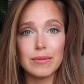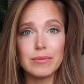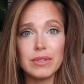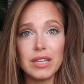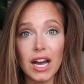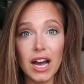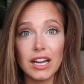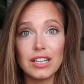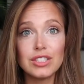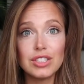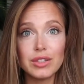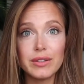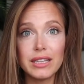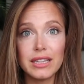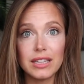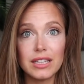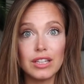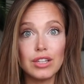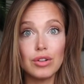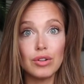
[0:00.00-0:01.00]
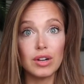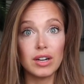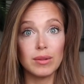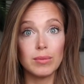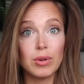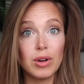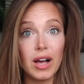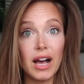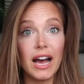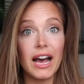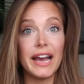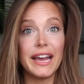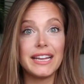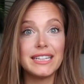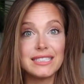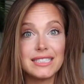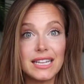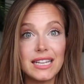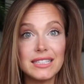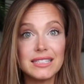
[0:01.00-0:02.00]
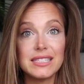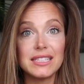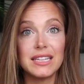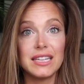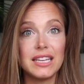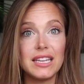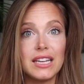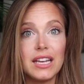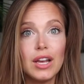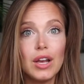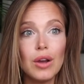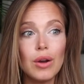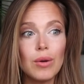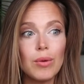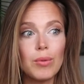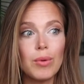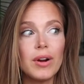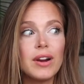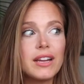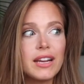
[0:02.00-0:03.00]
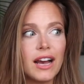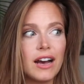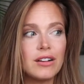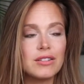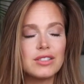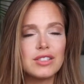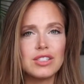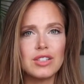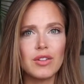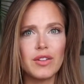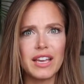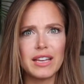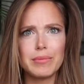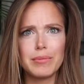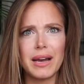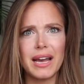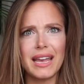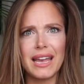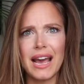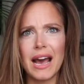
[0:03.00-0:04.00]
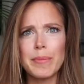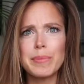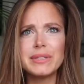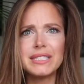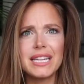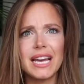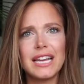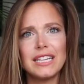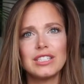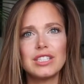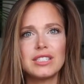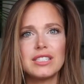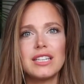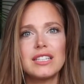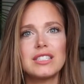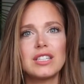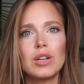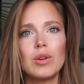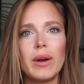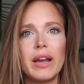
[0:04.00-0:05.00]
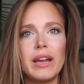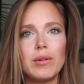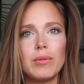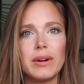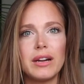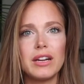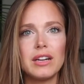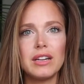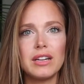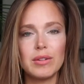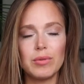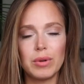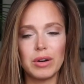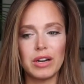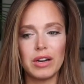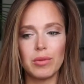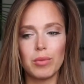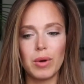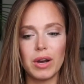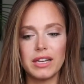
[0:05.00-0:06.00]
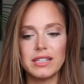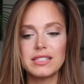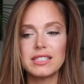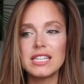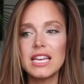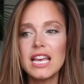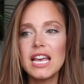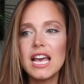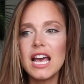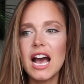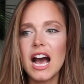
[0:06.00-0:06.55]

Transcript: I'm not doing the normal high intensity workouts. So like my appetite just isn't quite where it was.